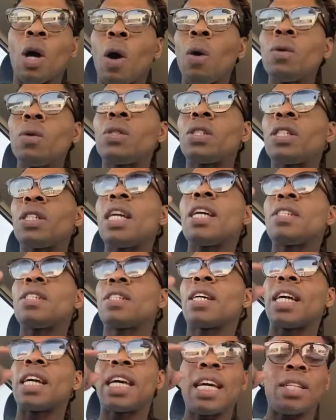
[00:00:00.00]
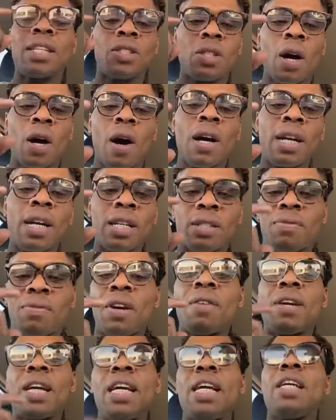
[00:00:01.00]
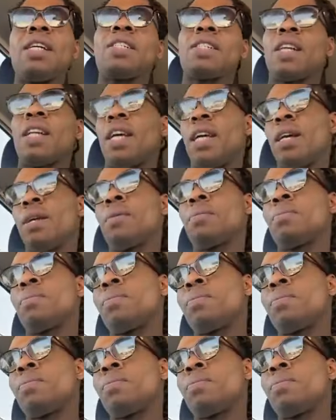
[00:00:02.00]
Those things could get tarnished very easily.